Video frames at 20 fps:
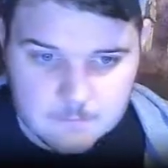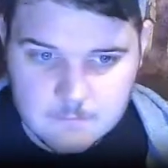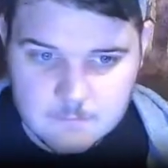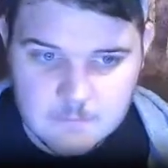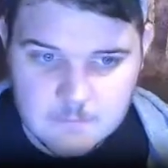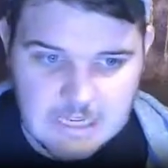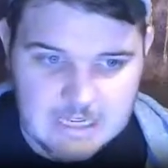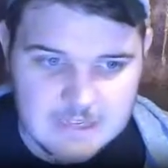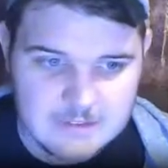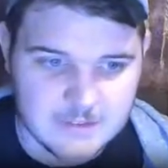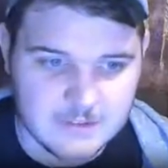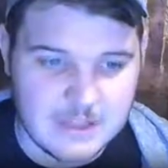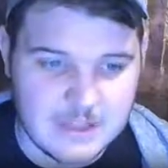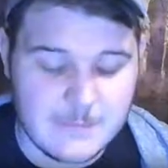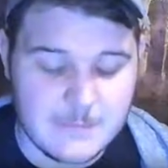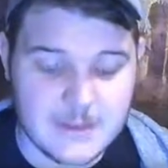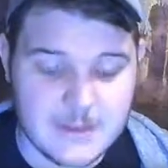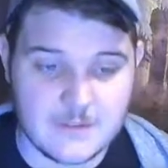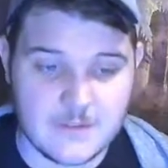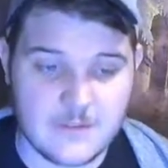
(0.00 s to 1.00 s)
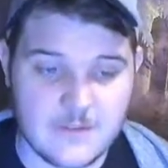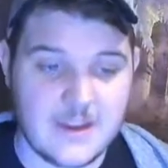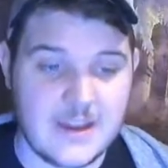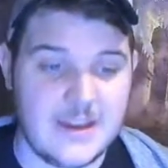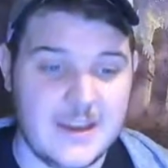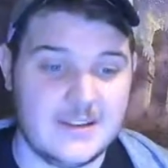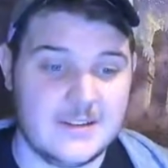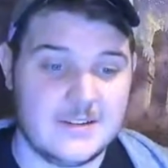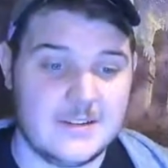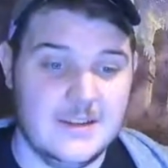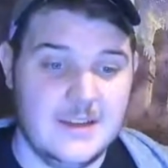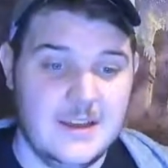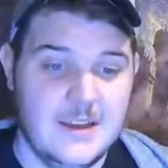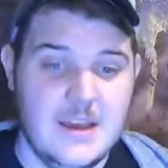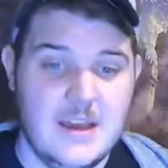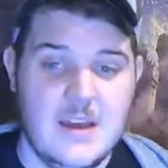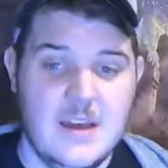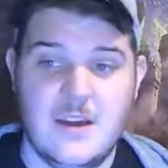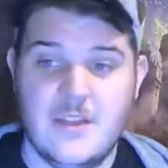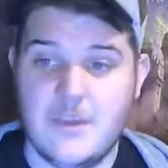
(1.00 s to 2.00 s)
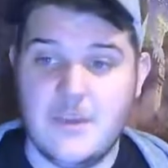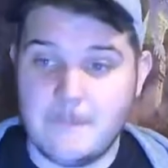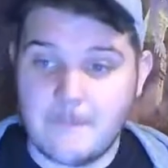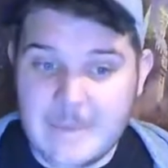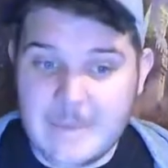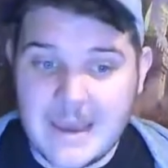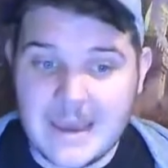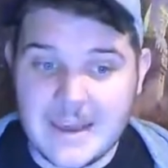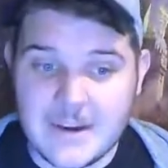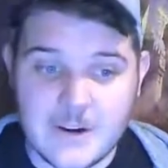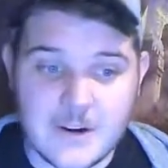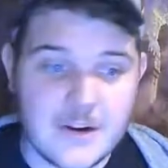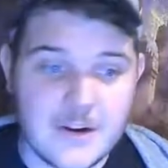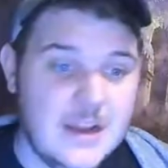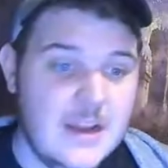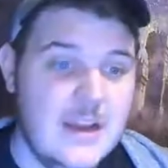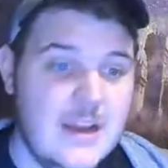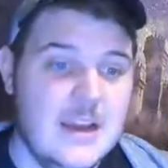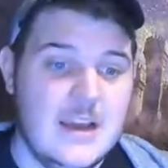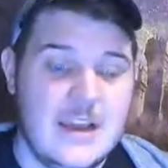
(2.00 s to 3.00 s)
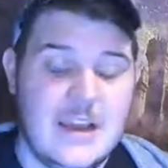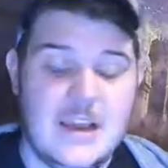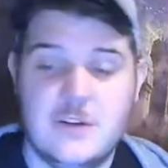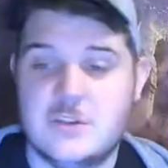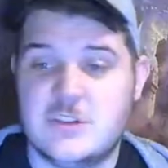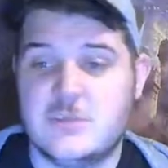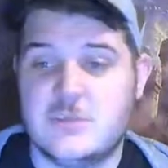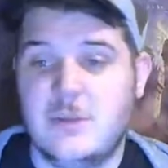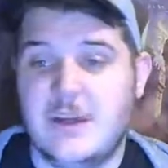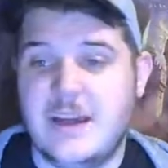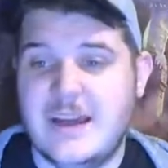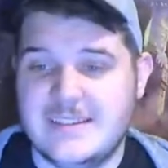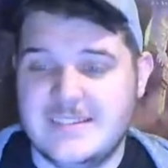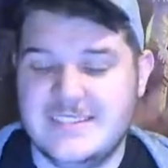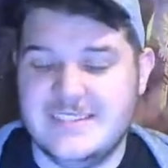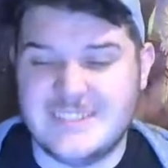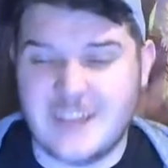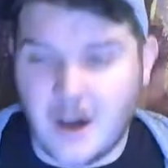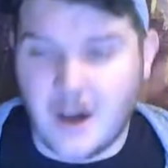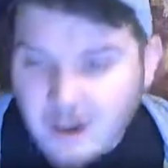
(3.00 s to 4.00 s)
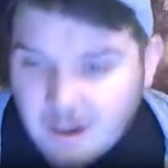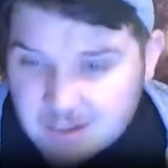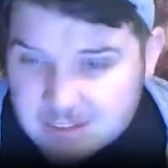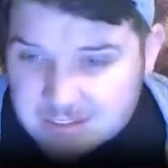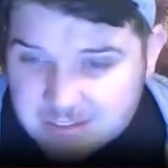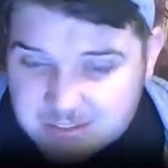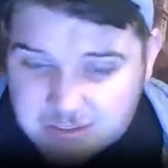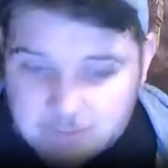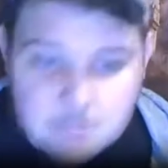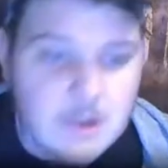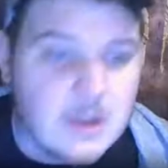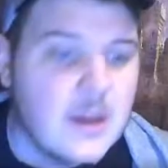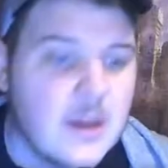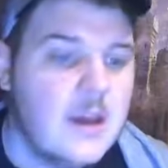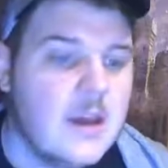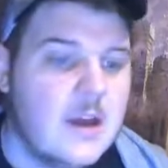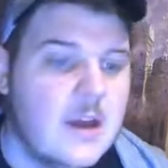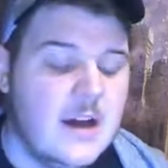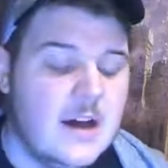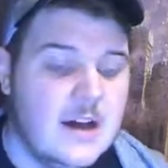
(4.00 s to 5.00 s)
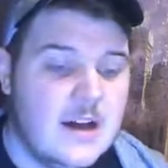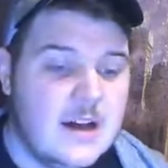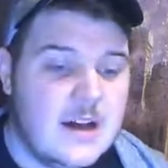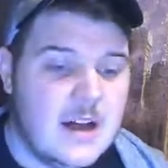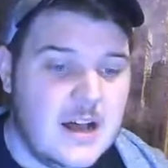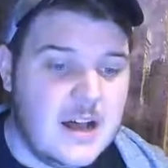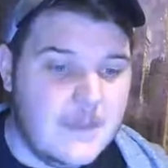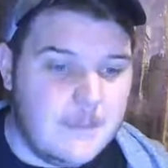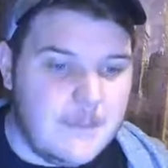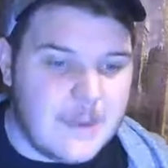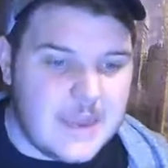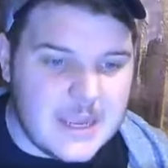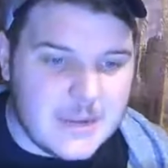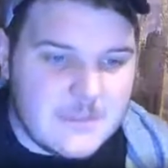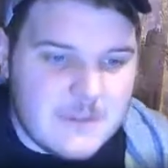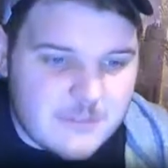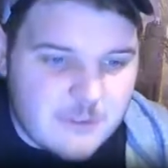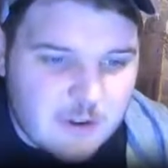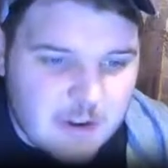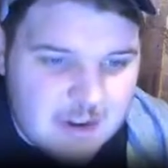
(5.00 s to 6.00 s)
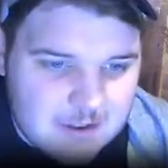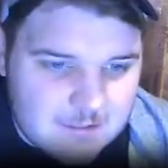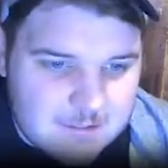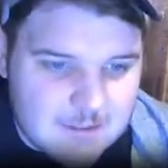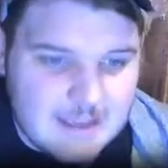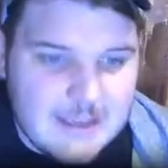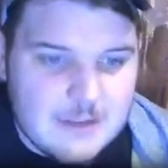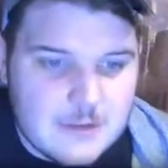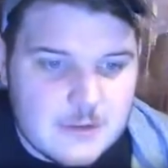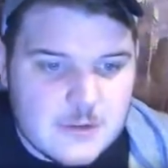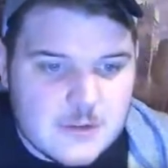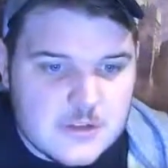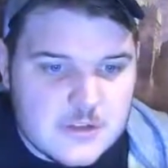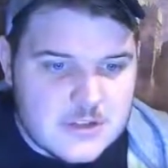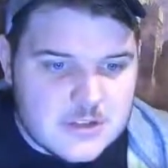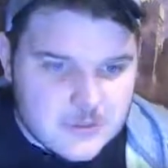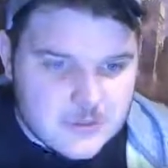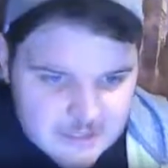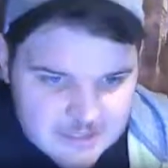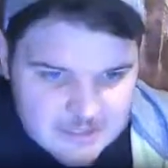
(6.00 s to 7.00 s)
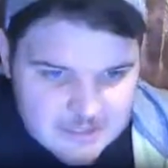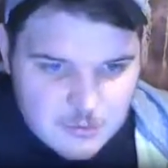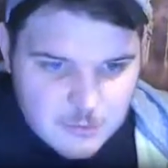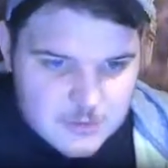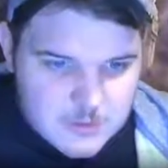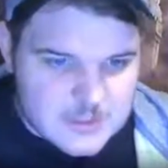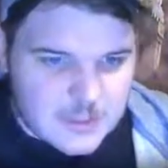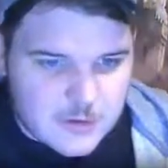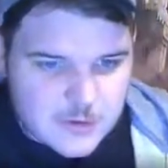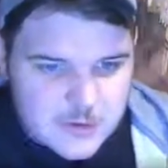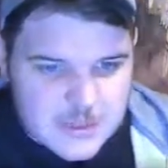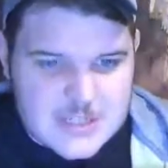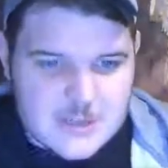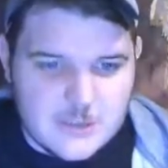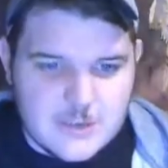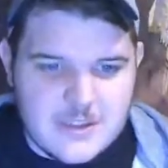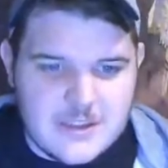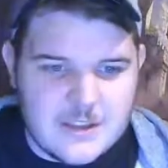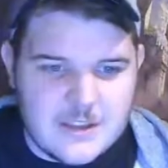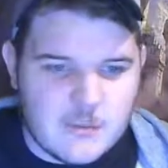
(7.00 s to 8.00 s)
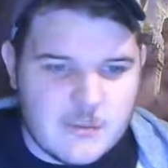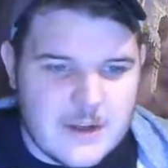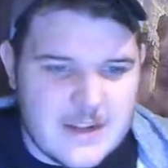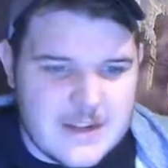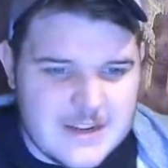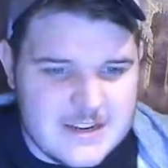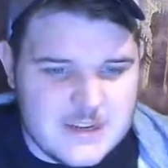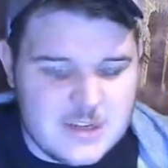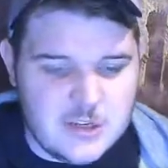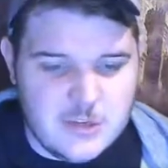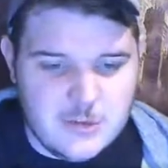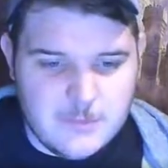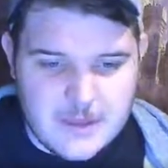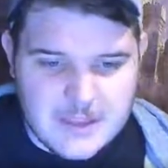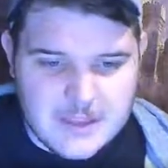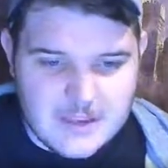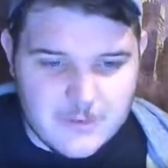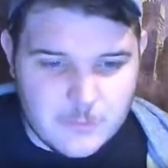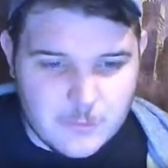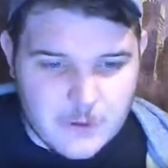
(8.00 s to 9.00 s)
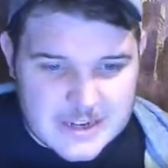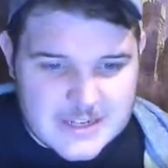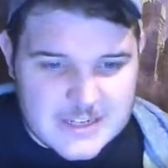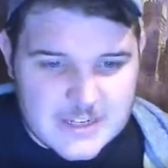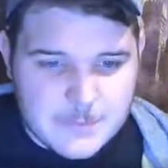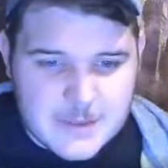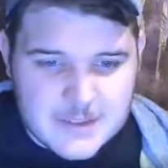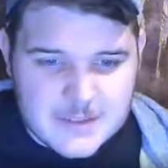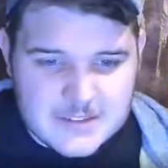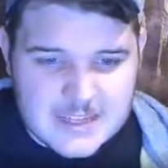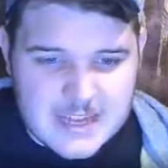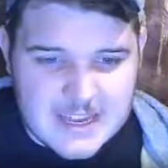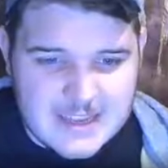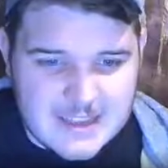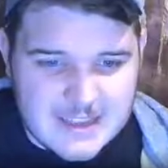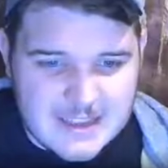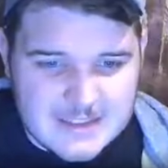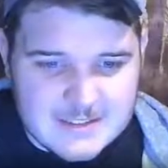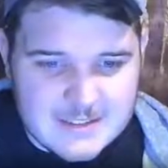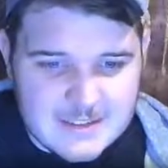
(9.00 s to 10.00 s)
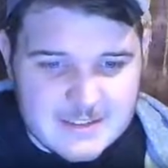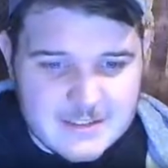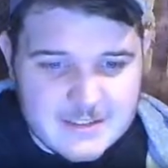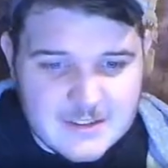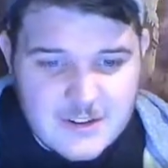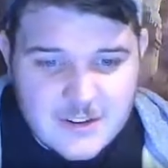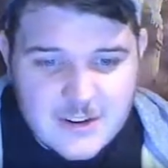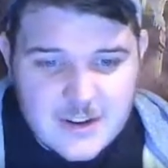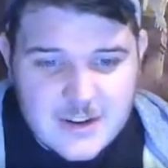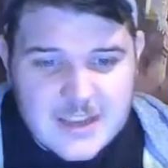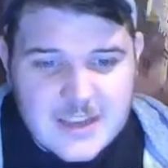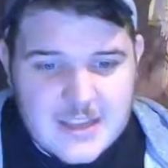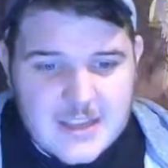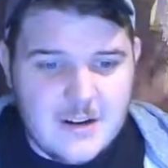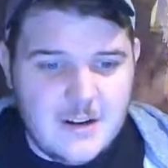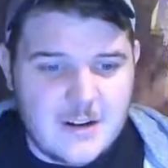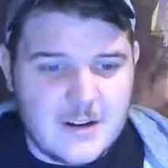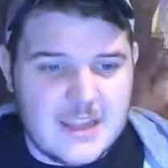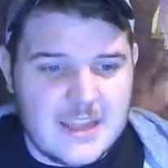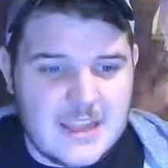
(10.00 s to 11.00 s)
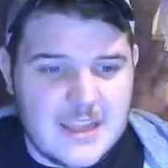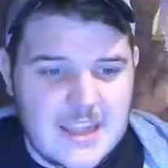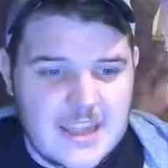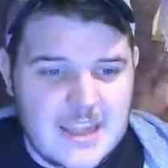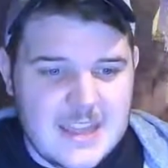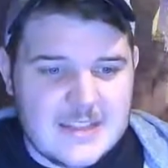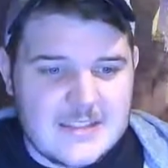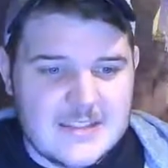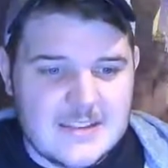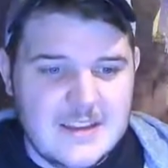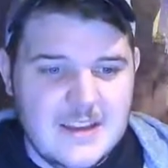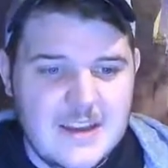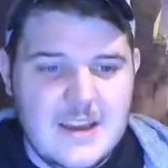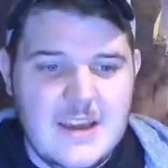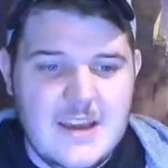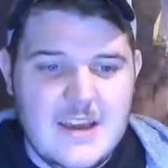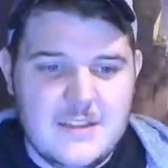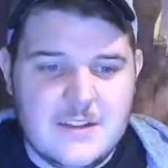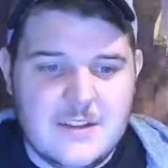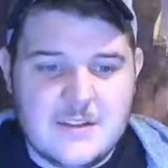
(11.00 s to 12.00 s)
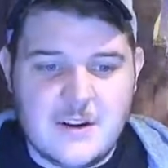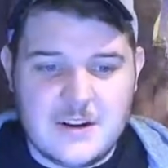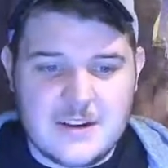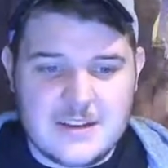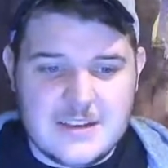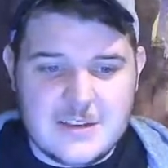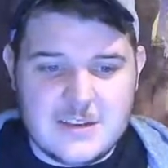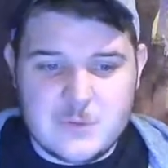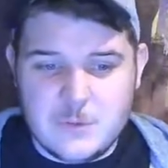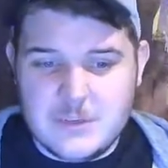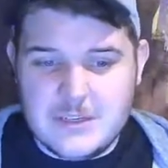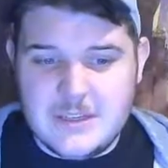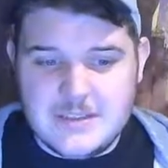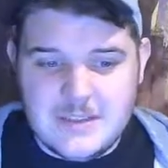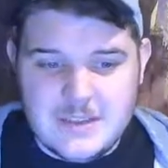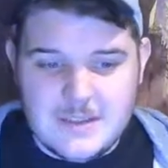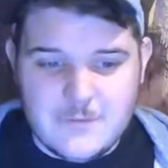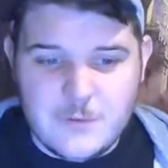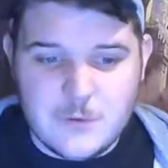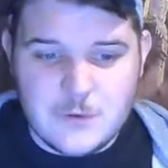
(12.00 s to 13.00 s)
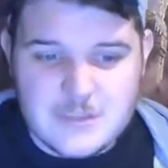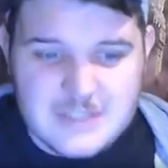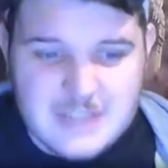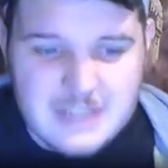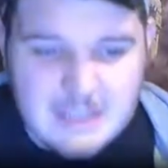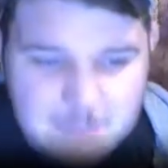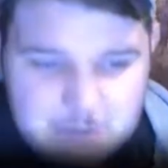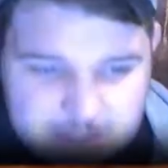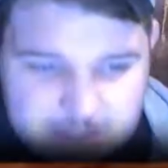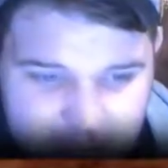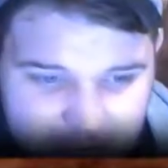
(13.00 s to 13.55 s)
So that being the fact of the matter, Eldritch Blast is awesome. A beam of crackling energy streaks towards a creature within range. You make a ranged spell attack against a target. On a hit, the target takes 1d10 force damage.